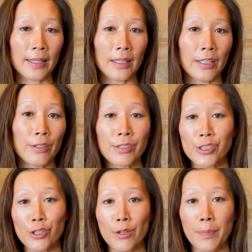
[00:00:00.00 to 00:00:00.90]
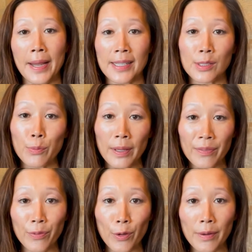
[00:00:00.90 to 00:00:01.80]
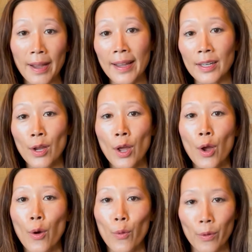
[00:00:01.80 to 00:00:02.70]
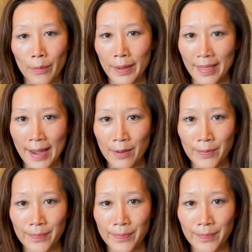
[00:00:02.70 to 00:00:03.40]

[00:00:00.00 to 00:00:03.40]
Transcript: use toothpaste with fluoride or without?